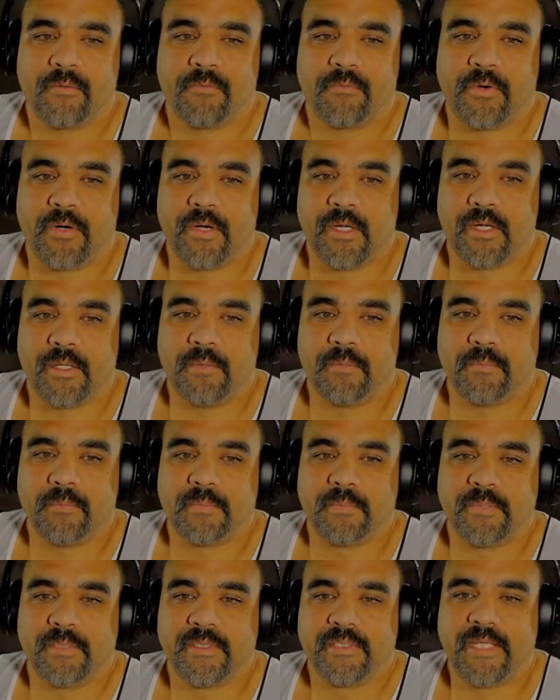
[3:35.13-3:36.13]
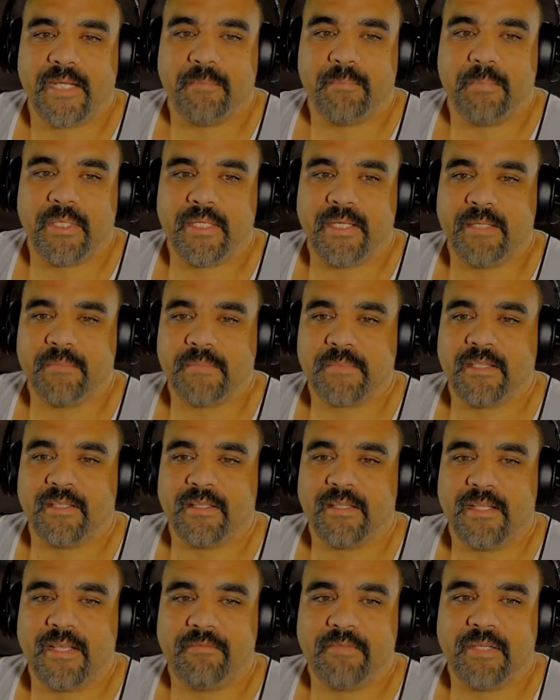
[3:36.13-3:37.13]
From 10 p.m. to
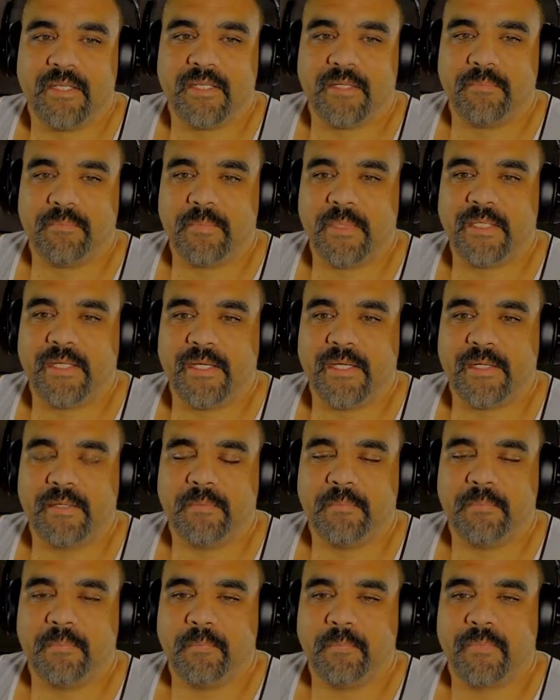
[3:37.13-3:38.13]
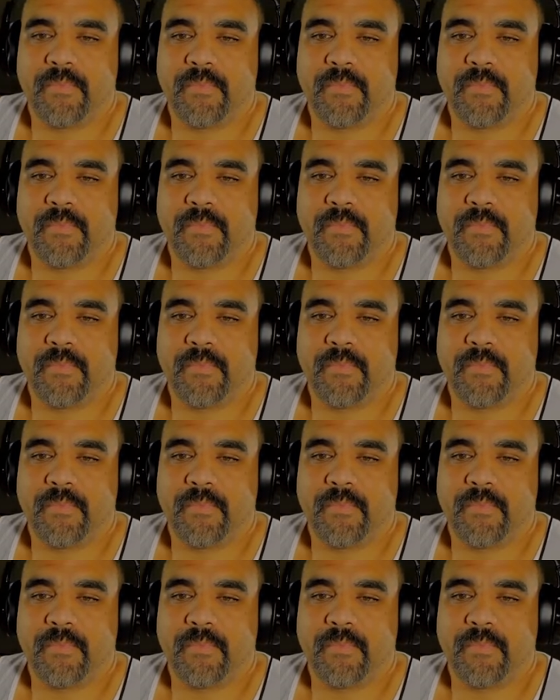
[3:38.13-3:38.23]
11 p.m.